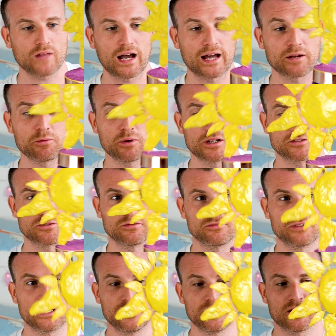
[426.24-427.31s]
and it worked
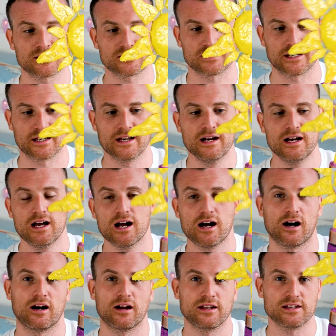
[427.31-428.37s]
really nicely.
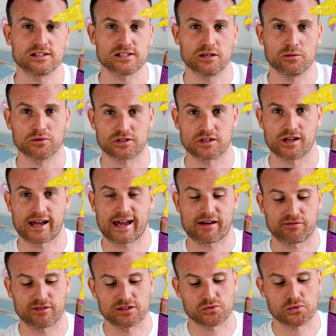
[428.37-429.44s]
I initially was going to
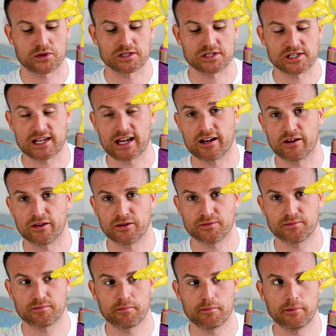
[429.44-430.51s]
have this one as a yellow,
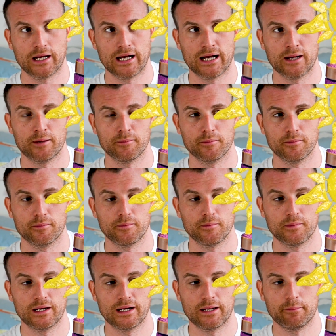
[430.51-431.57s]

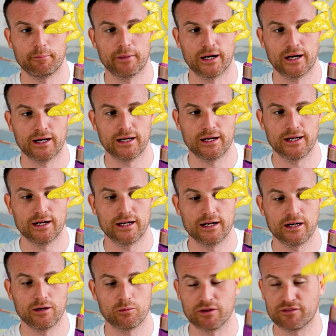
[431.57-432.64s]
but
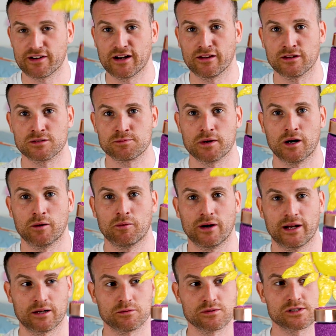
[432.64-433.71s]
we found this purple
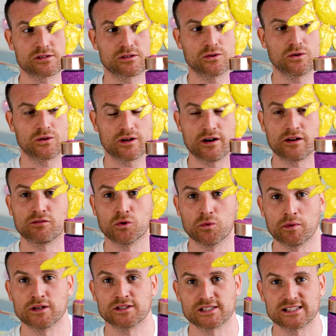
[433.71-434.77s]
and it was kind of
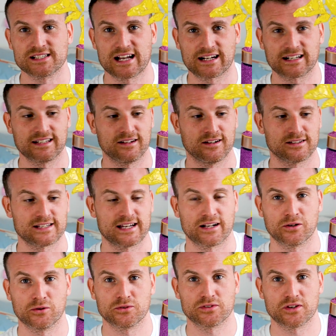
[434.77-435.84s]
almost exactly like
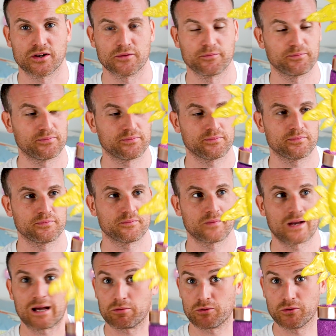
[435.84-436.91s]
Tangled, so
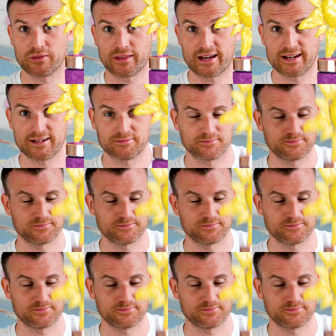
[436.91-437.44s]
happy with that.